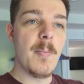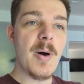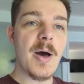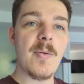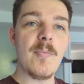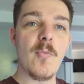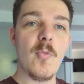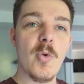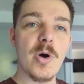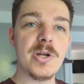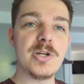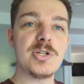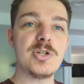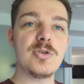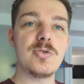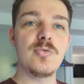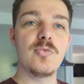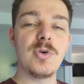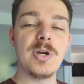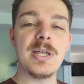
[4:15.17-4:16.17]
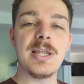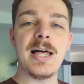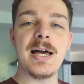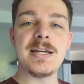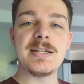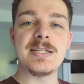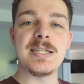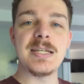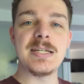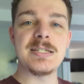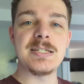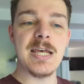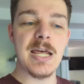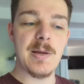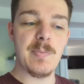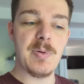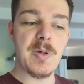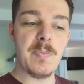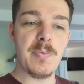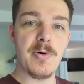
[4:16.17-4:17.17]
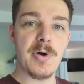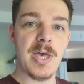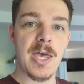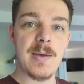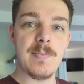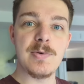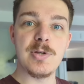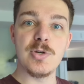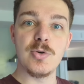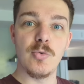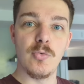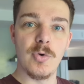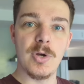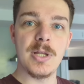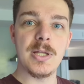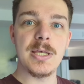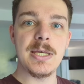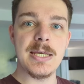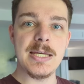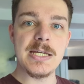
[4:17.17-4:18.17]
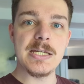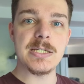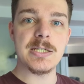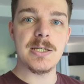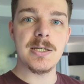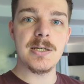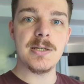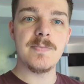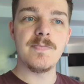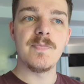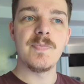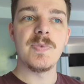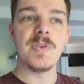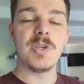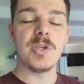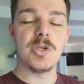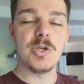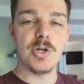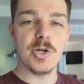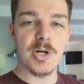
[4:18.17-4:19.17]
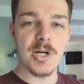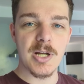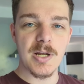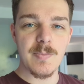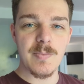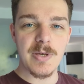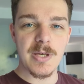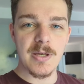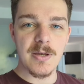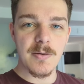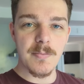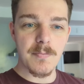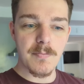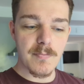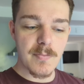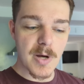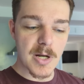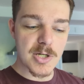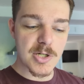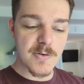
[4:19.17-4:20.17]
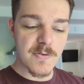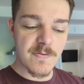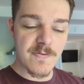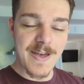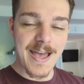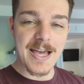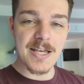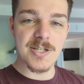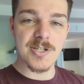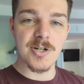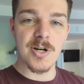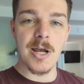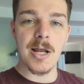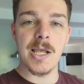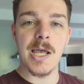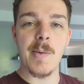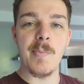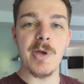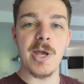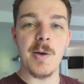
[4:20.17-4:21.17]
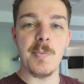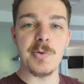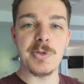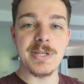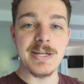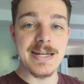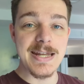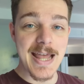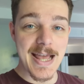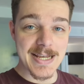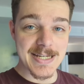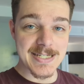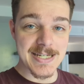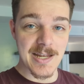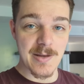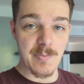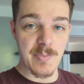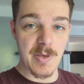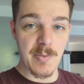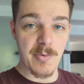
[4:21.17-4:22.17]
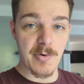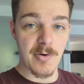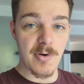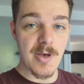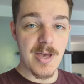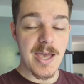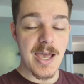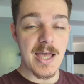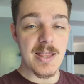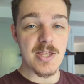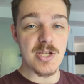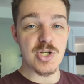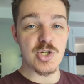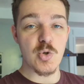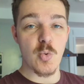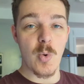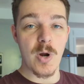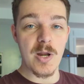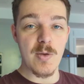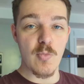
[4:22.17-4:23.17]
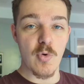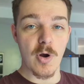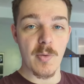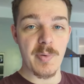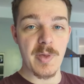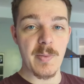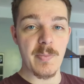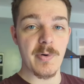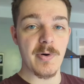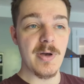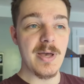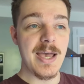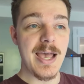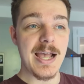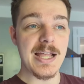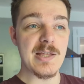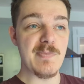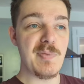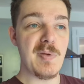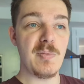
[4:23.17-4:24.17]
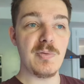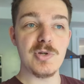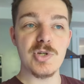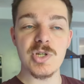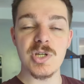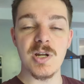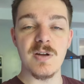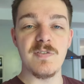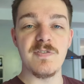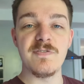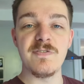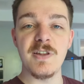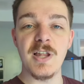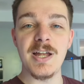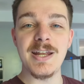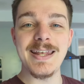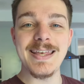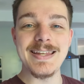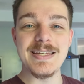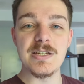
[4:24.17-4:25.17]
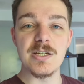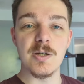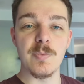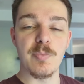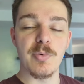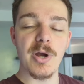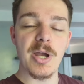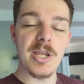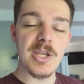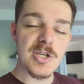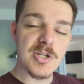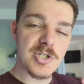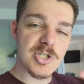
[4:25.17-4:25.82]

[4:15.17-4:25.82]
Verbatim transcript: But once you realize that 10 people came to you really easily, you're going to be much faster at coming up with the next 10 people and then 20 more people. And then people are just going to flood into your brain.